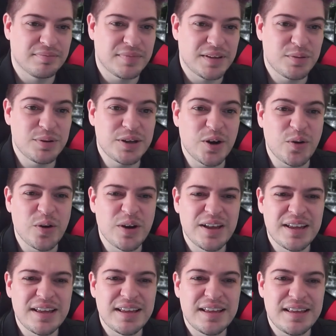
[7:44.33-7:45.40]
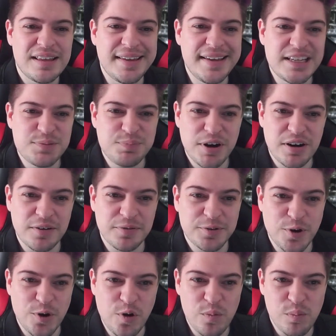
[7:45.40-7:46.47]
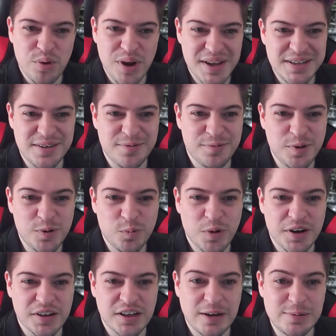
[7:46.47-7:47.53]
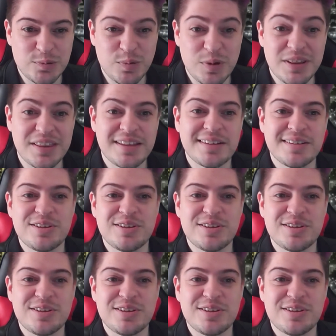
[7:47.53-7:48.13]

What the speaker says: Here we go. Each pair of co-branded footwear comes with